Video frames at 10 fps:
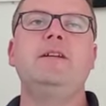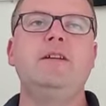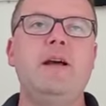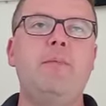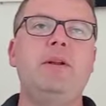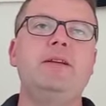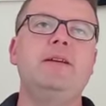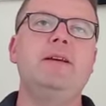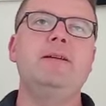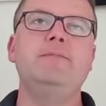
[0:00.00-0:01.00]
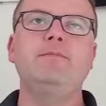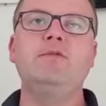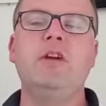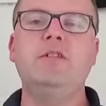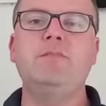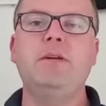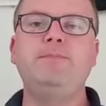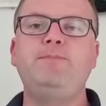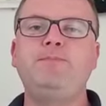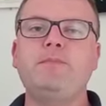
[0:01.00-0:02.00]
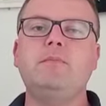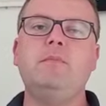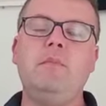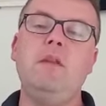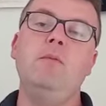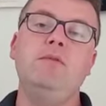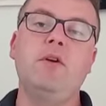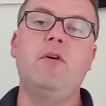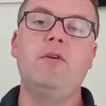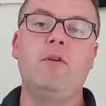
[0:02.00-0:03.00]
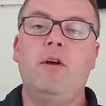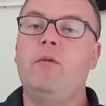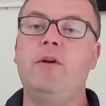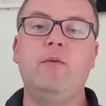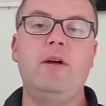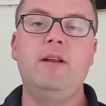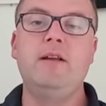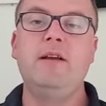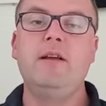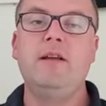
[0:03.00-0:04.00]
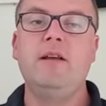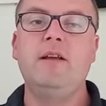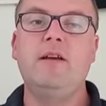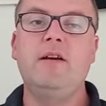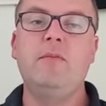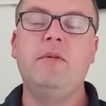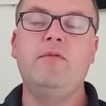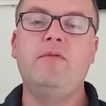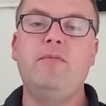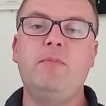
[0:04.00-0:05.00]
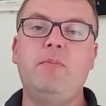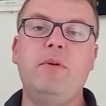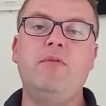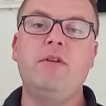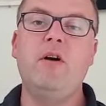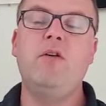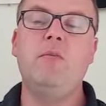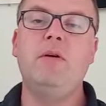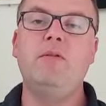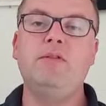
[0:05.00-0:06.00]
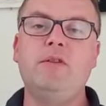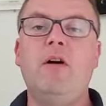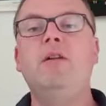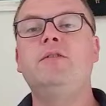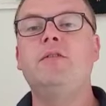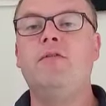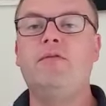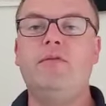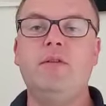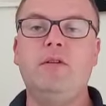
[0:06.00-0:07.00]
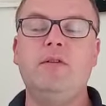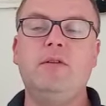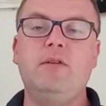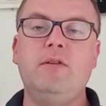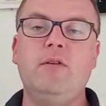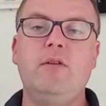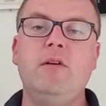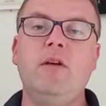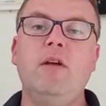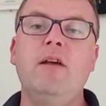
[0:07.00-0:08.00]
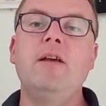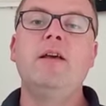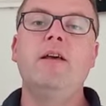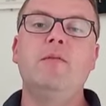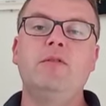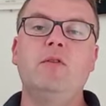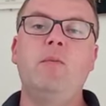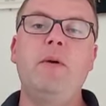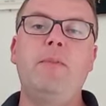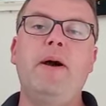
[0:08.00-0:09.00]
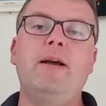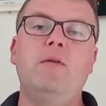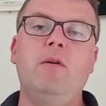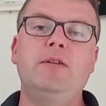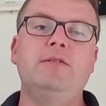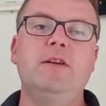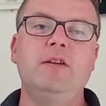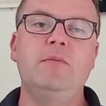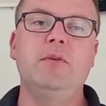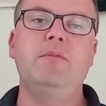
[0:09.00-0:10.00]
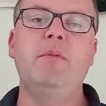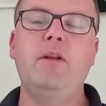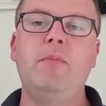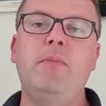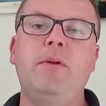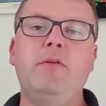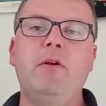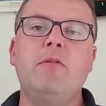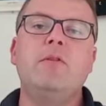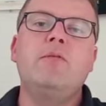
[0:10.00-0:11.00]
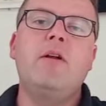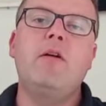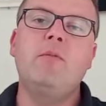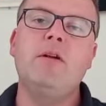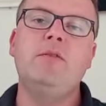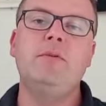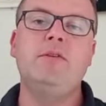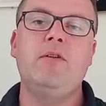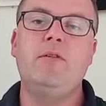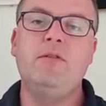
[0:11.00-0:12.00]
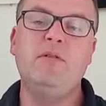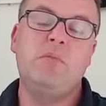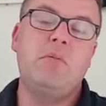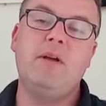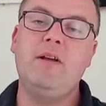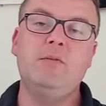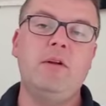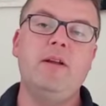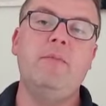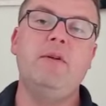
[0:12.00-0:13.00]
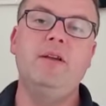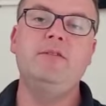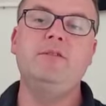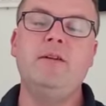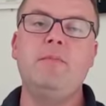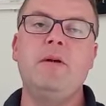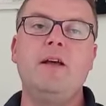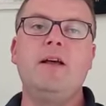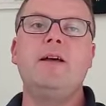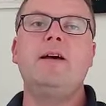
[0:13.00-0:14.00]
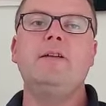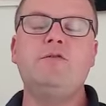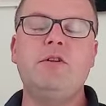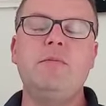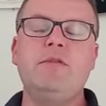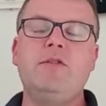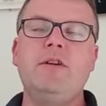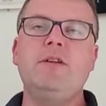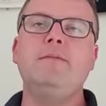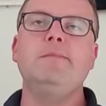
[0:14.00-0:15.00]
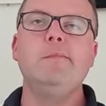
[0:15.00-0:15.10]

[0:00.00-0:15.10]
nap of the day, Chessman, he was third in quite well. He got a bit of a knock coming out of the stalls. Got, you know, he was a good bit back at one stage, but made up a bit of ground and ran on well to be third. He probably has one of them races in him. A Dream Machine.